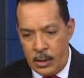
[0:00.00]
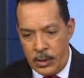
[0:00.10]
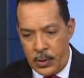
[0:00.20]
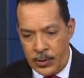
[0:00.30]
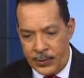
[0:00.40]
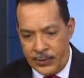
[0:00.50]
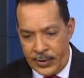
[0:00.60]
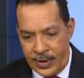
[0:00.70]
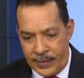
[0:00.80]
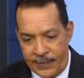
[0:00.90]
New Yorkers in the
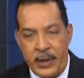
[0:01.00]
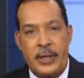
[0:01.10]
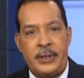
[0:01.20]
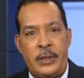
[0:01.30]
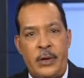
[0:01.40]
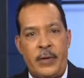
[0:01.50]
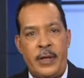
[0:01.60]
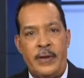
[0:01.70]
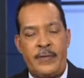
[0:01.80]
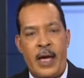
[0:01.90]
East Village and Lower
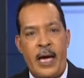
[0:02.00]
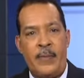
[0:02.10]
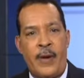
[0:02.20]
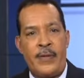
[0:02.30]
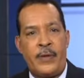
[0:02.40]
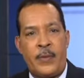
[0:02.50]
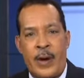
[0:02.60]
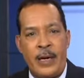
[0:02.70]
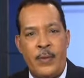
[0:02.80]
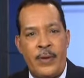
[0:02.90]
East Side braved the
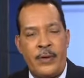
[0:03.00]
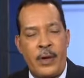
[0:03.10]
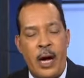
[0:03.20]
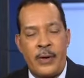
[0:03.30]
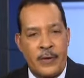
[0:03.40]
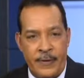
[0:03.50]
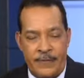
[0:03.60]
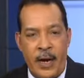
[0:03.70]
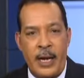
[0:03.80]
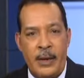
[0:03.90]
rainy weather to honor Good
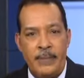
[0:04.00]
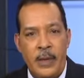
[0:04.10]
Friday.